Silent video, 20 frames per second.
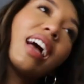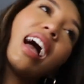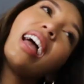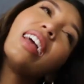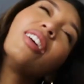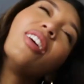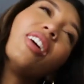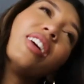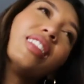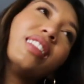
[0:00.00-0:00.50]

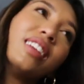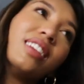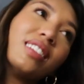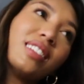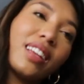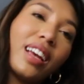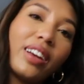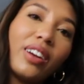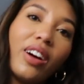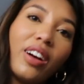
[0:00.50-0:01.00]
I got
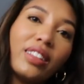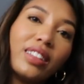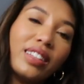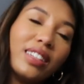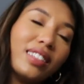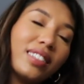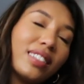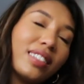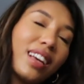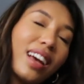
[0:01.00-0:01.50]
this. Do not
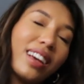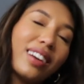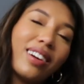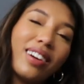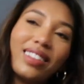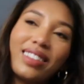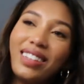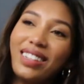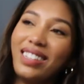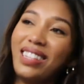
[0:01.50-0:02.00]
this. point that at
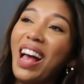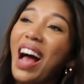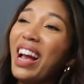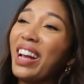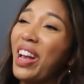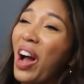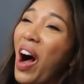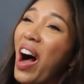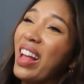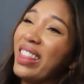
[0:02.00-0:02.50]
me.
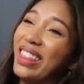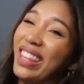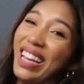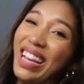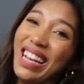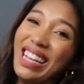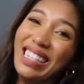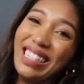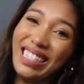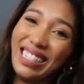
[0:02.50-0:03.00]
I got
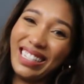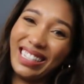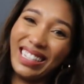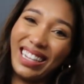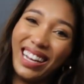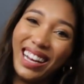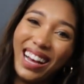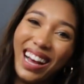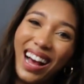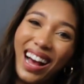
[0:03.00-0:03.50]

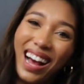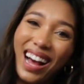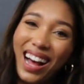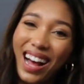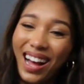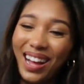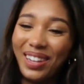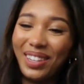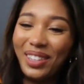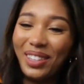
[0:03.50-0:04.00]

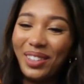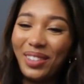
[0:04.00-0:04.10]
it.